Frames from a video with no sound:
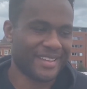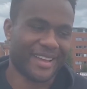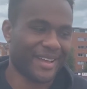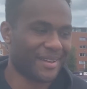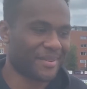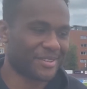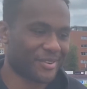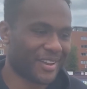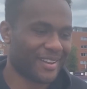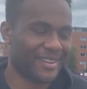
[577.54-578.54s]
yeah, I mean
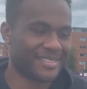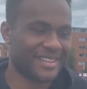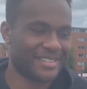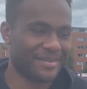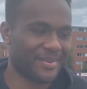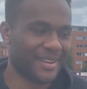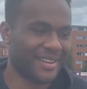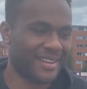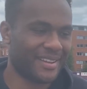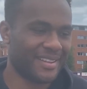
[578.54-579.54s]
tricky last season, but
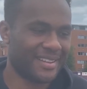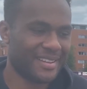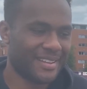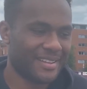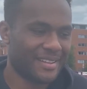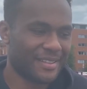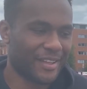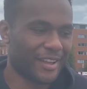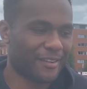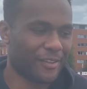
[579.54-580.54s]
uh,
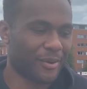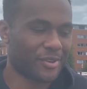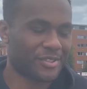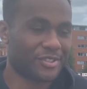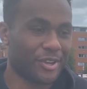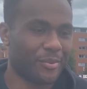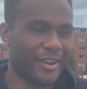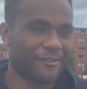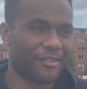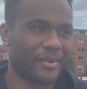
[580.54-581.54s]
thankfully it wasn't too
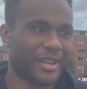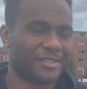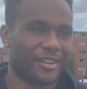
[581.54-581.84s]
weird for me.